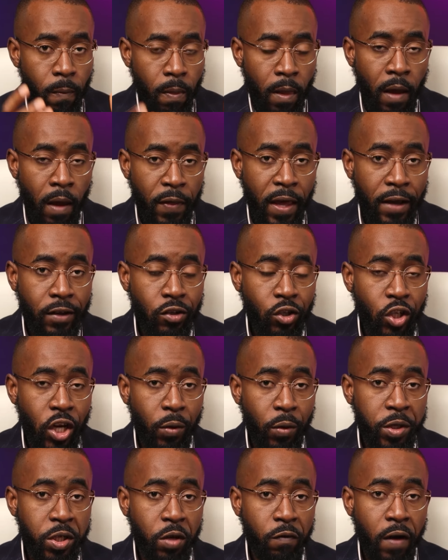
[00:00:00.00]
next
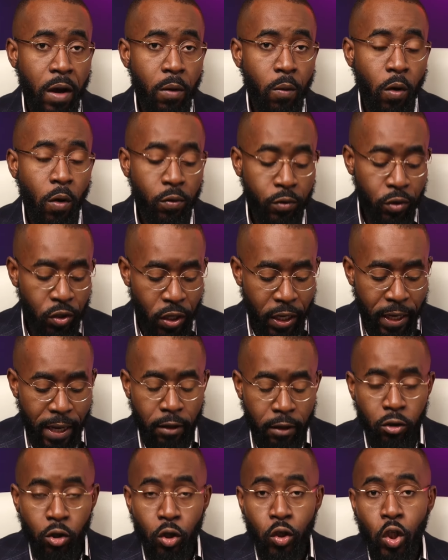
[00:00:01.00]
generation firewalls, they're not
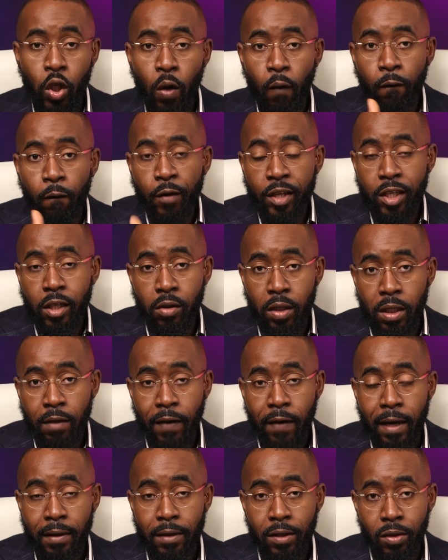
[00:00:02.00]
just physical
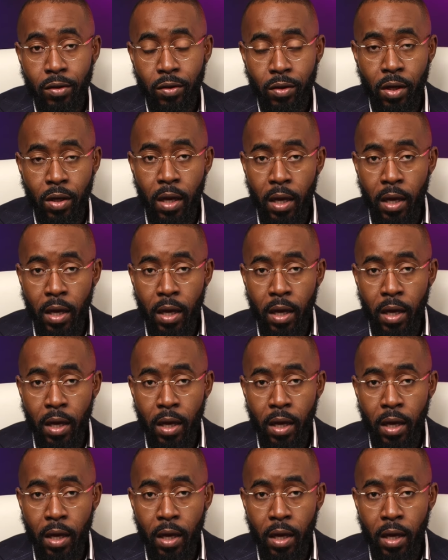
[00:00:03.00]
devices.